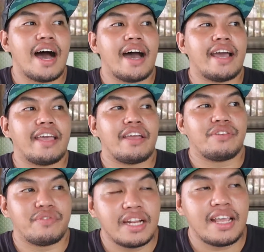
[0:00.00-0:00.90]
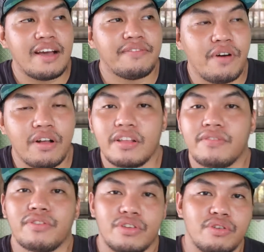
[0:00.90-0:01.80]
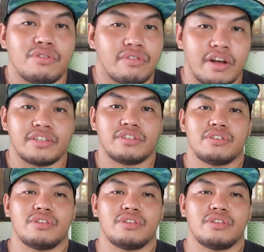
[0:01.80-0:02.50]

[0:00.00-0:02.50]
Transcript: I really have fallen for you crush